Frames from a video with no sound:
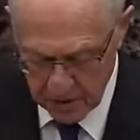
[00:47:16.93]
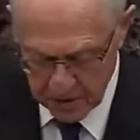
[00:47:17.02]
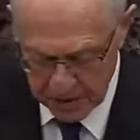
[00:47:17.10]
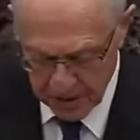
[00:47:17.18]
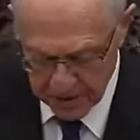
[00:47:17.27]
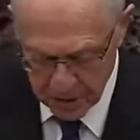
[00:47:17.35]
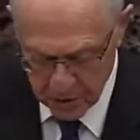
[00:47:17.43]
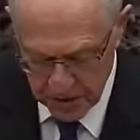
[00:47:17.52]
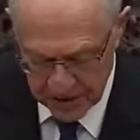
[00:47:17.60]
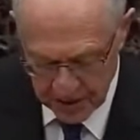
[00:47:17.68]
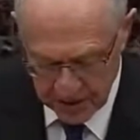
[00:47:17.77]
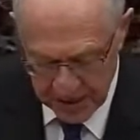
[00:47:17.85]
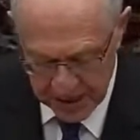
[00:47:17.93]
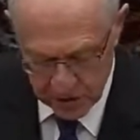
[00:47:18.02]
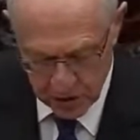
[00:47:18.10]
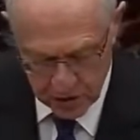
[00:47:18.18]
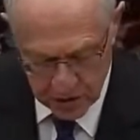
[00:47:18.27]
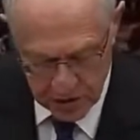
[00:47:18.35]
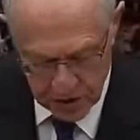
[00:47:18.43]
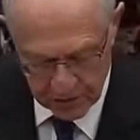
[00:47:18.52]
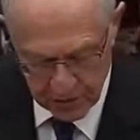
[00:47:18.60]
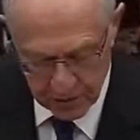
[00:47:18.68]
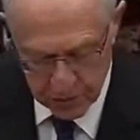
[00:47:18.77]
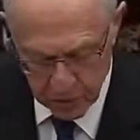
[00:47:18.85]
demonstrate the dangers of
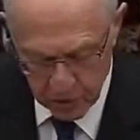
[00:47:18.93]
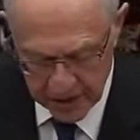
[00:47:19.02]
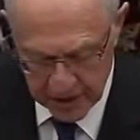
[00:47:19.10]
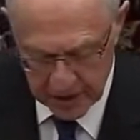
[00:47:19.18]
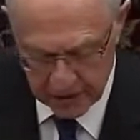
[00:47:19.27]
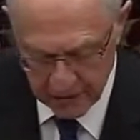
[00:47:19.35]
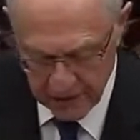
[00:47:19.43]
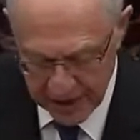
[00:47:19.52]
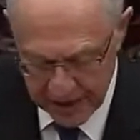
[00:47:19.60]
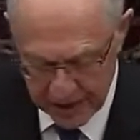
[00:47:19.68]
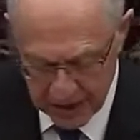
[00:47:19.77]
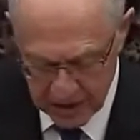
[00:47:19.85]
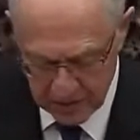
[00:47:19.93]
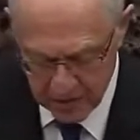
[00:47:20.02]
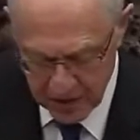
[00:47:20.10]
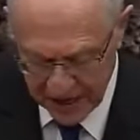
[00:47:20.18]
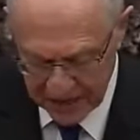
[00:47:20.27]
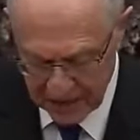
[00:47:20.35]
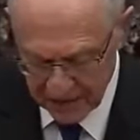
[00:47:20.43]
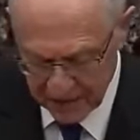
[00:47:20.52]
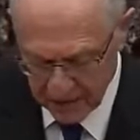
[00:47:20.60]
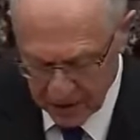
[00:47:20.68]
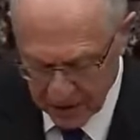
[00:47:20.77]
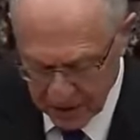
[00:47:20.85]
employing the vague, subjective,
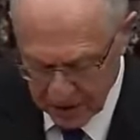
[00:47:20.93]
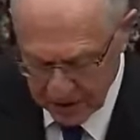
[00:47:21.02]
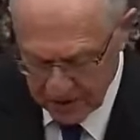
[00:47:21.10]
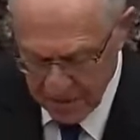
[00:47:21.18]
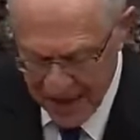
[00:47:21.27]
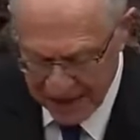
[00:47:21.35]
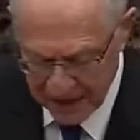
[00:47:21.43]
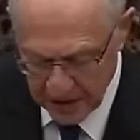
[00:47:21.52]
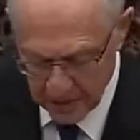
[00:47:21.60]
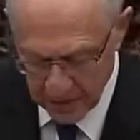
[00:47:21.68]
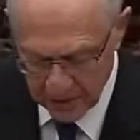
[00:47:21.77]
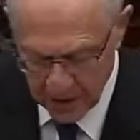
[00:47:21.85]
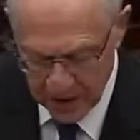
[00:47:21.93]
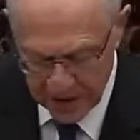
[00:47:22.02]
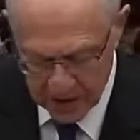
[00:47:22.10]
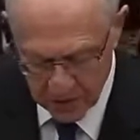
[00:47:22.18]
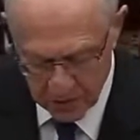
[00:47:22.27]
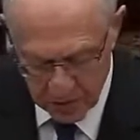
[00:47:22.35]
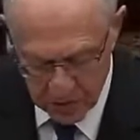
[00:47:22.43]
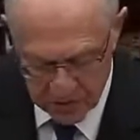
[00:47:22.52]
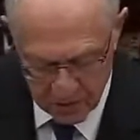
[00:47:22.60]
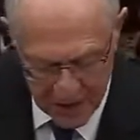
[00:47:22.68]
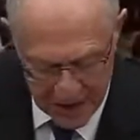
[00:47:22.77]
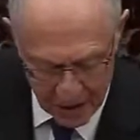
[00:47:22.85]
and politically malleable phrase abuse
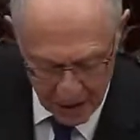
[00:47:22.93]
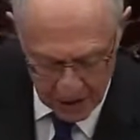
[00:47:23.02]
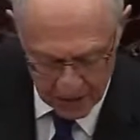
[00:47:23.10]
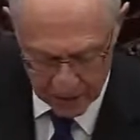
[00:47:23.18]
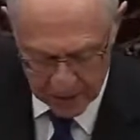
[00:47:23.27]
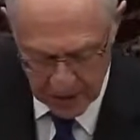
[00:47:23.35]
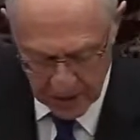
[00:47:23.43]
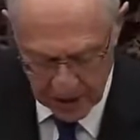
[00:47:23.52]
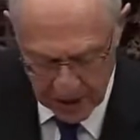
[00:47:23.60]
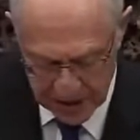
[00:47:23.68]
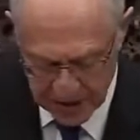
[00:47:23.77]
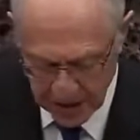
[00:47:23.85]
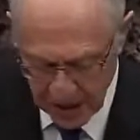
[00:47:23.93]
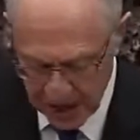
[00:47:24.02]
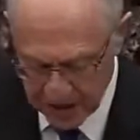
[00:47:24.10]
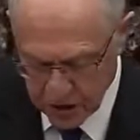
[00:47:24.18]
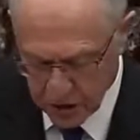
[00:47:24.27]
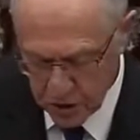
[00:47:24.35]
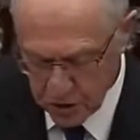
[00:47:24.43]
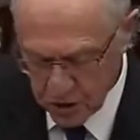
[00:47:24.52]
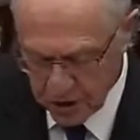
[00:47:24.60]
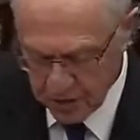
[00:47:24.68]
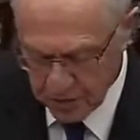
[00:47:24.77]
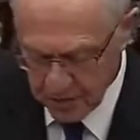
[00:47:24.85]
of power as a
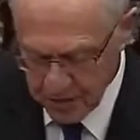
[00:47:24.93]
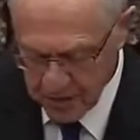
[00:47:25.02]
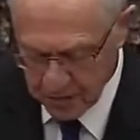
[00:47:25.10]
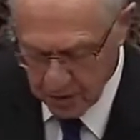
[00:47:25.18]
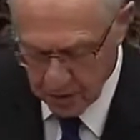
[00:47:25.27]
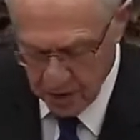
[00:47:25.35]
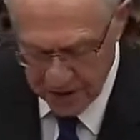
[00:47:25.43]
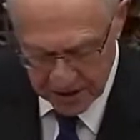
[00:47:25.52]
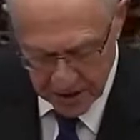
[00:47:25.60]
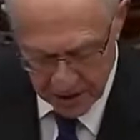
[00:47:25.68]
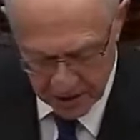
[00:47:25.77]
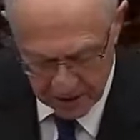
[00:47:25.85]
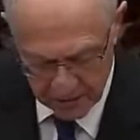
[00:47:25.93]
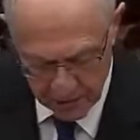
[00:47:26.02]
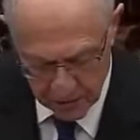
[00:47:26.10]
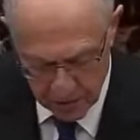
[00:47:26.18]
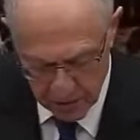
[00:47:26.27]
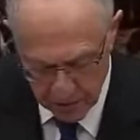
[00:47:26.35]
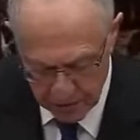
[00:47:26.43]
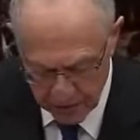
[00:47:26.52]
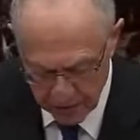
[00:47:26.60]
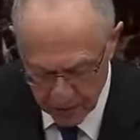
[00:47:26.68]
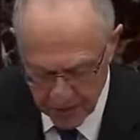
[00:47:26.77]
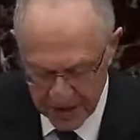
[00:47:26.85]
constitutionally permissible criteria for the removal
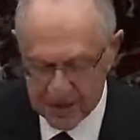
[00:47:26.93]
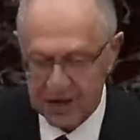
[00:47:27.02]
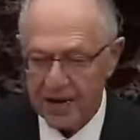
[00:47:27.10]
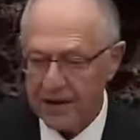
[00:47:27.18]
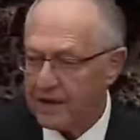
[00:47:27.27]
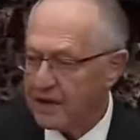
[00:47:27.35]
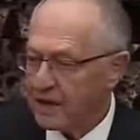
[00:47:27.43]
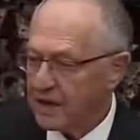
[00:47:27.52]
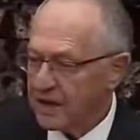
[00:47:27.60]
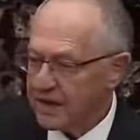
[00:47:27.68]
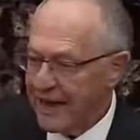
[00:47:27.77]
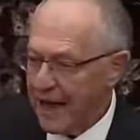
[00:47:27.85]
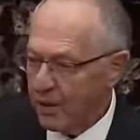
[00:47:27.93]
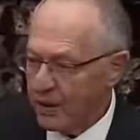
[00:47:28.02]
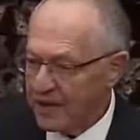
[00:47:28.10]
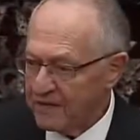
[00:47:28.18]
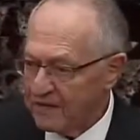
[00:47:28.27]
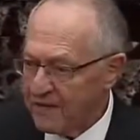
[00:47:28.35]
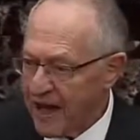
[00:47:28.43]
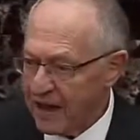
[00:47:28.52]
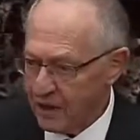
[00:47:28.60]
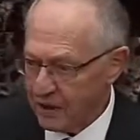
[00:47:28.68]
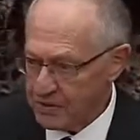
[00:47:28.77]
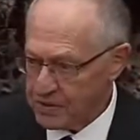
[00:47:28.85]
of a president. Now, it
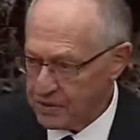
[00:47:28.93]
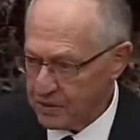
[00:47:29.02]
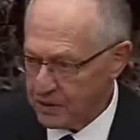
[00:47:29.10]
follows